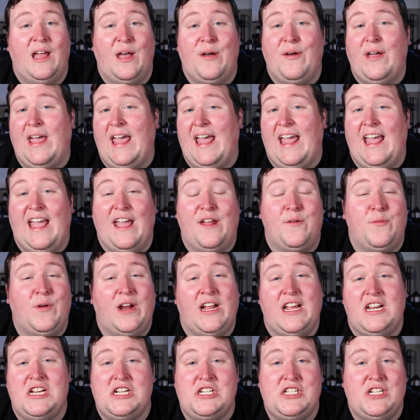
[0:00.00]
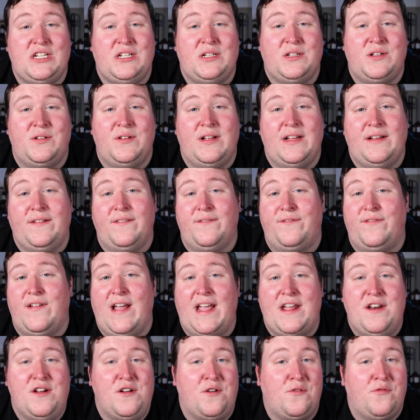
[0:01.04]
Okay, and we're gonna do
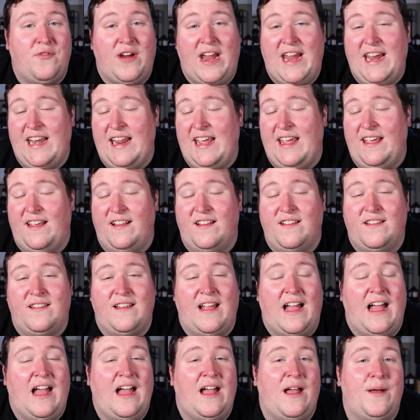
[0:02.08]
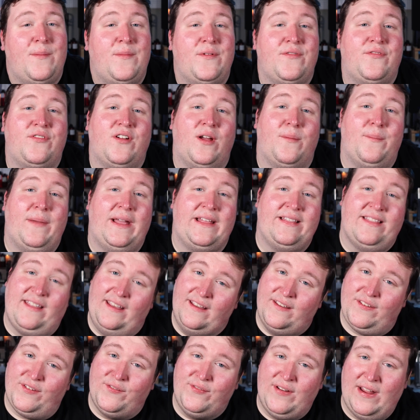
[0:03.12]
final ratings from my
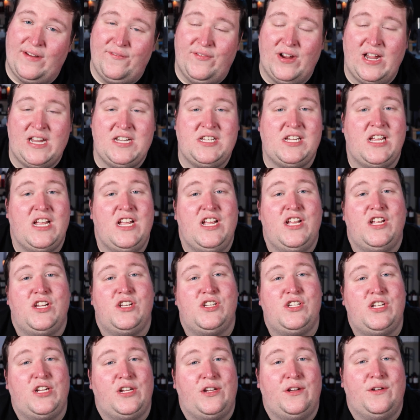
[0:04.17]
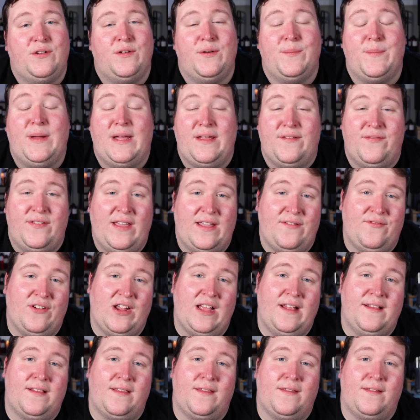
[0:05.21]
least favorite to my
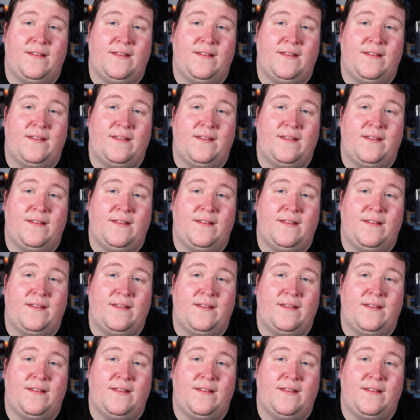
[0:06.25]
favorite.